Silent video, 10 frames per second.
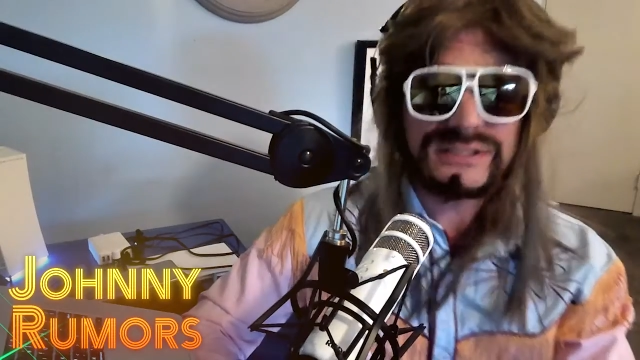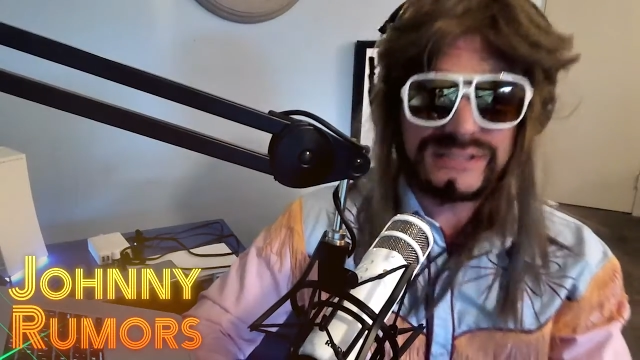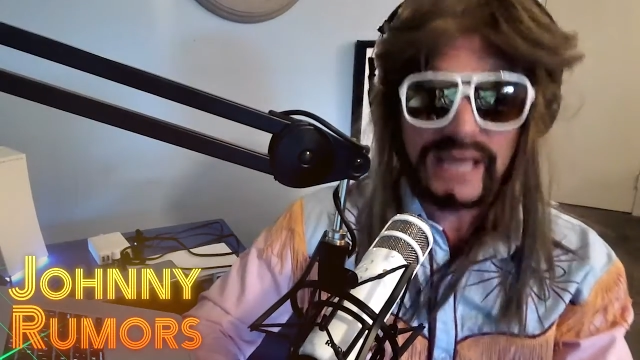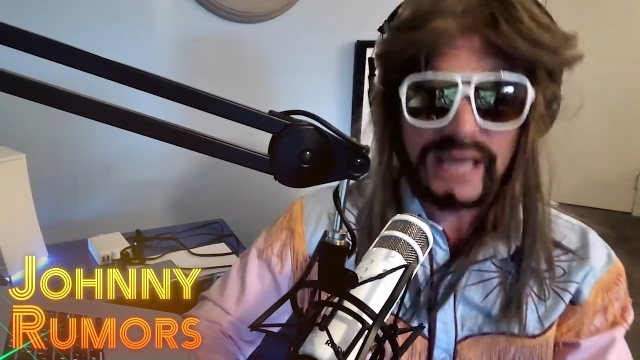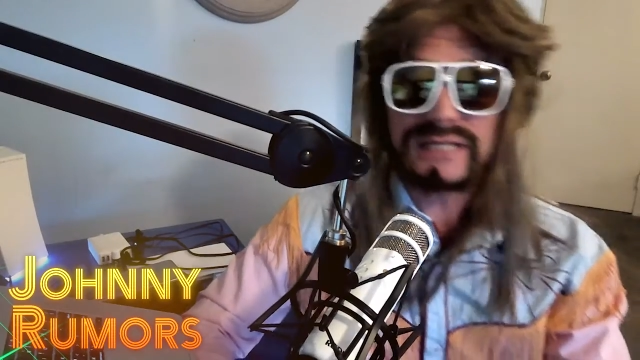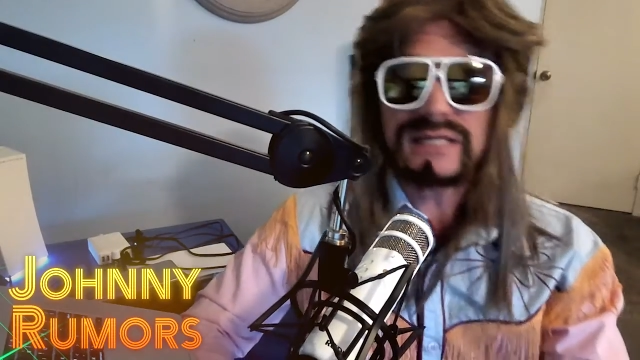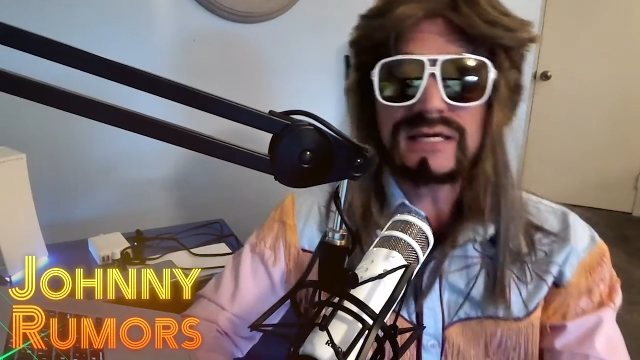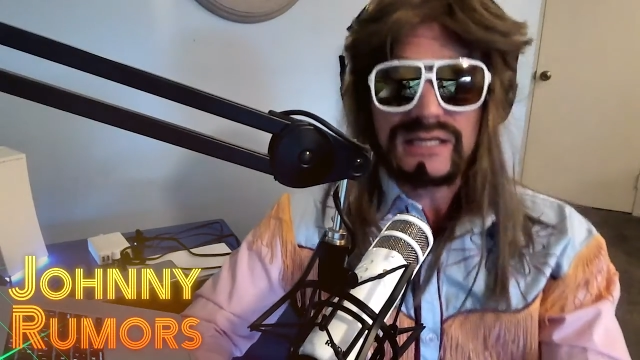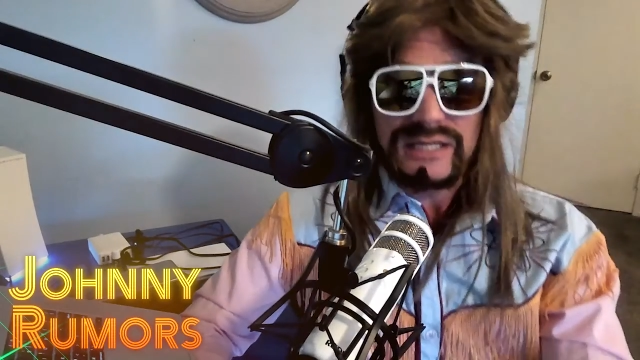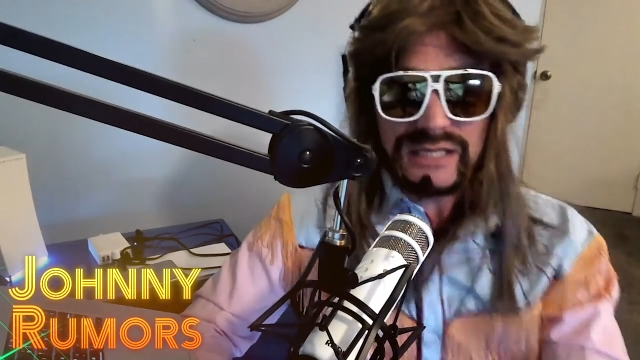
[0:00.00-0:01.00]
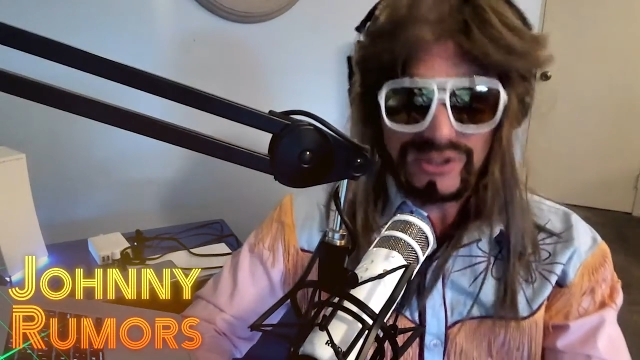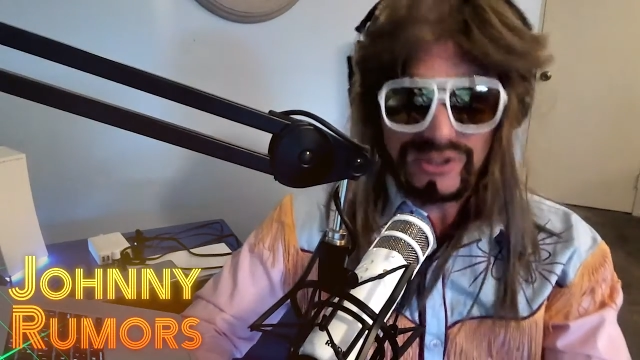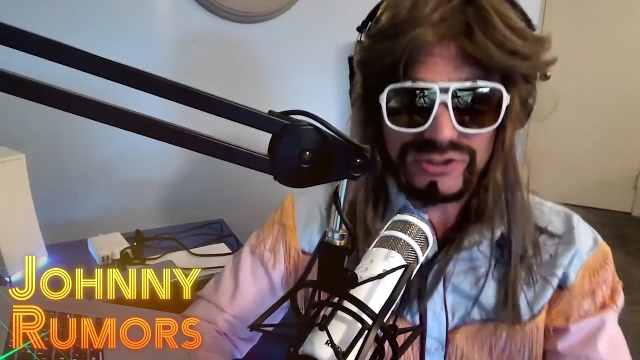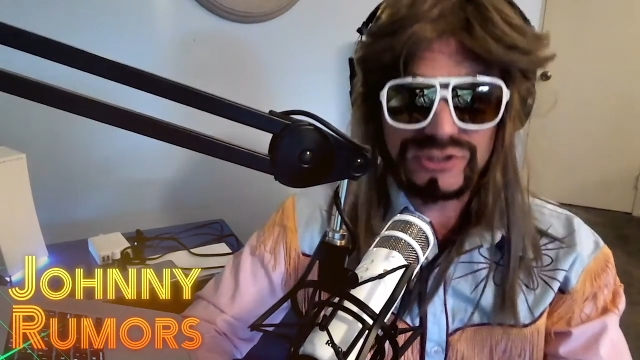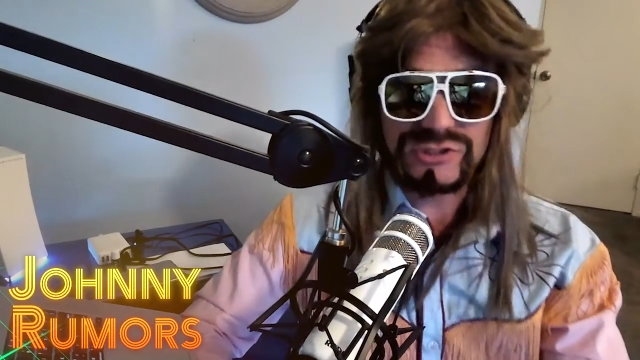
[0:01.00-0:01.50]
Stanley, he
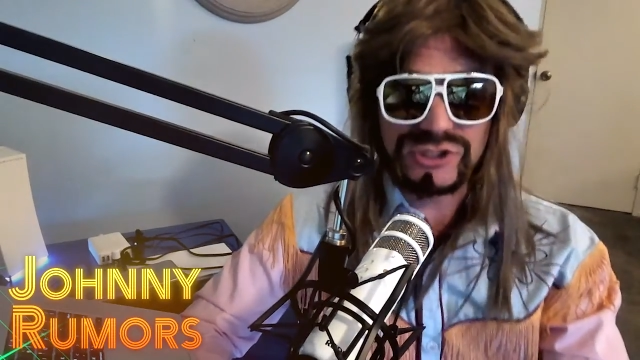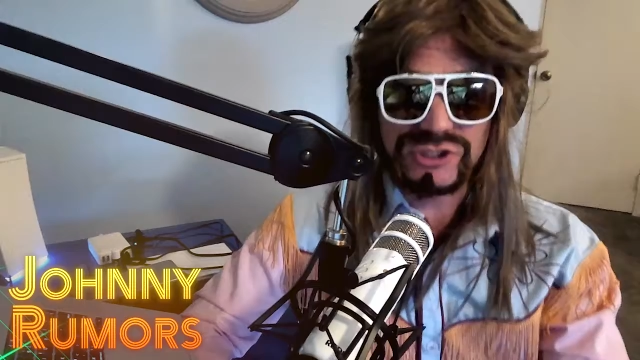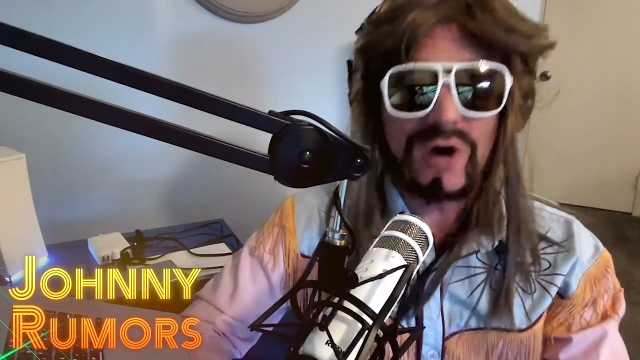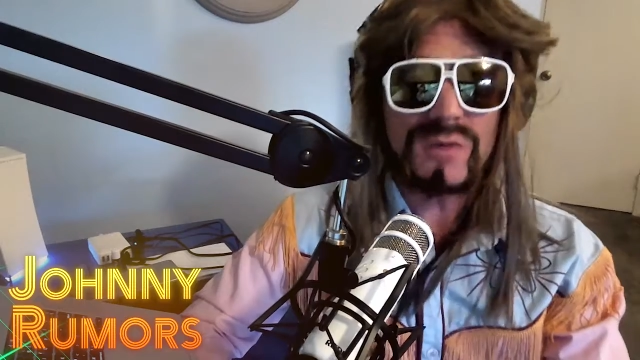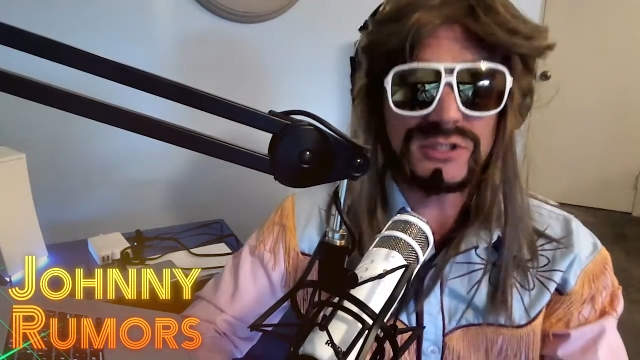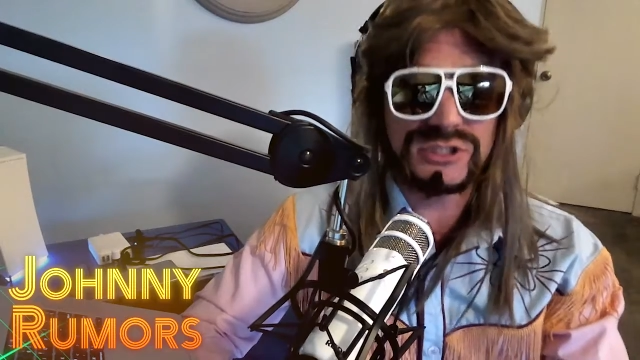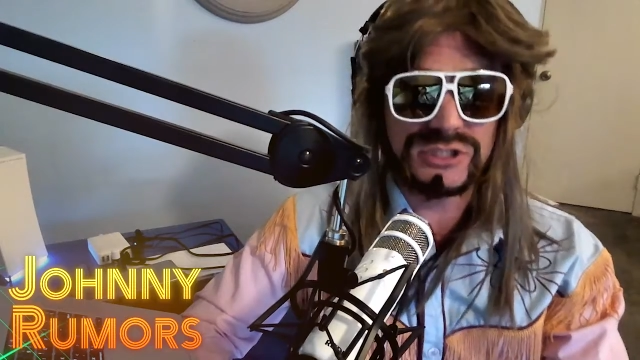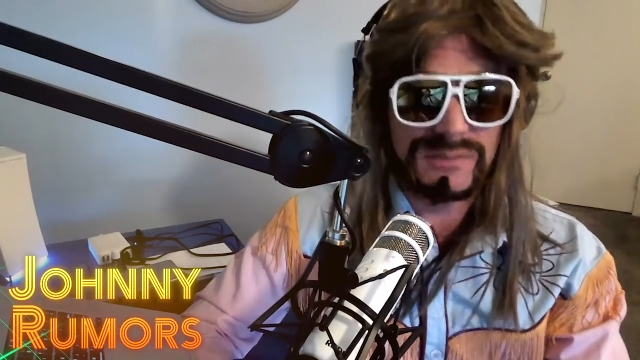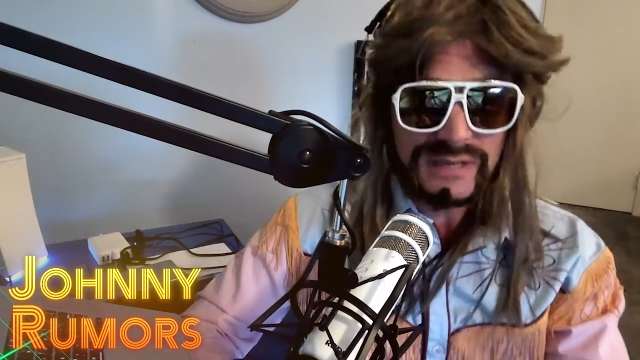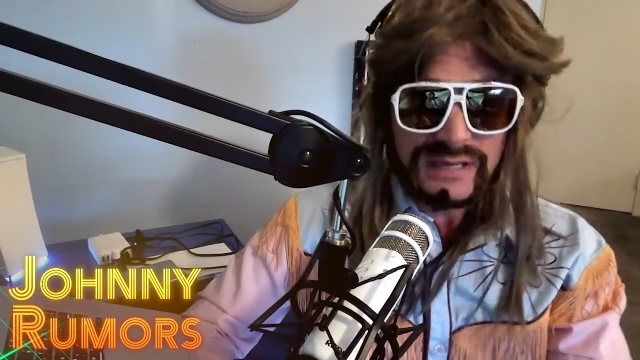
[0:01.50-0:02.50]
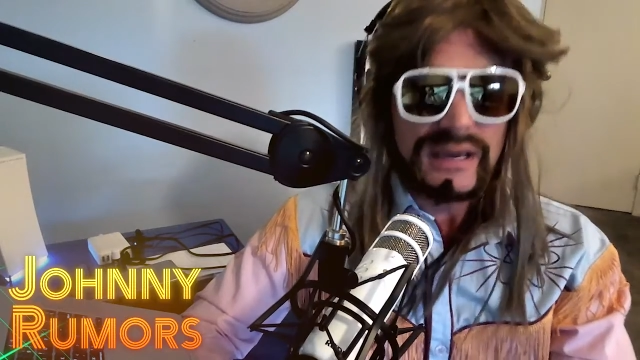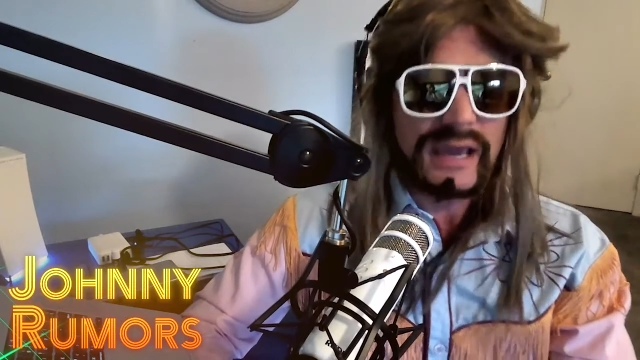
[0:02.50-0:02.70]
understood showmanship,